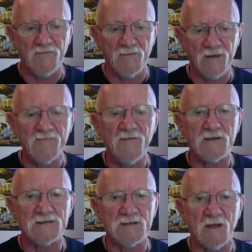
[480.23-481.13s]
forgive
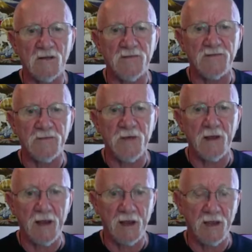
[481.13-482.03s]
ourselves for
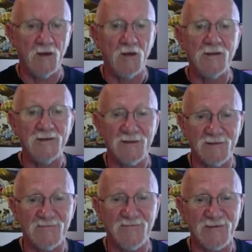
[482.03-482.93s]
hanging on to
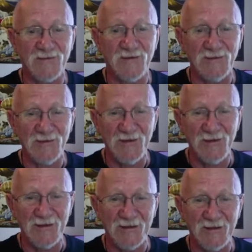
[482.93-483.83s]
them for so
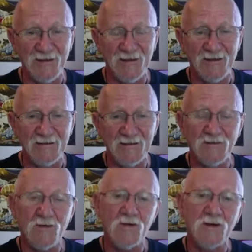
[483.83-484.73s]
long. They
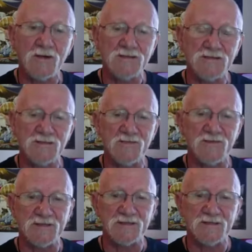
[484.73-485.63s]
no longer serve
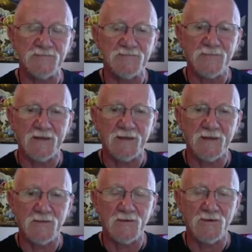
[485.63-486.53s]
us.
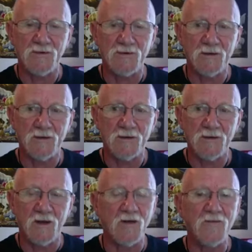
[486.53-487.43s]
We're
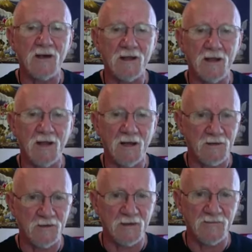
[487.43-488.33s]
already at a
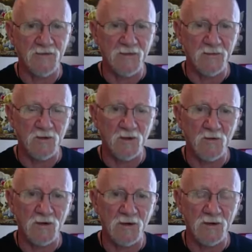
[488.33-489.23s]
higher level than we
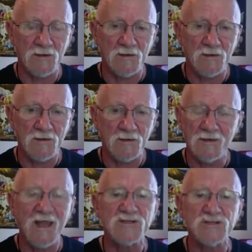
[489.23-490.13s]
were
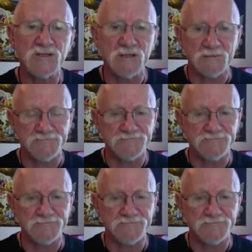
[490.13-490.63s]
last year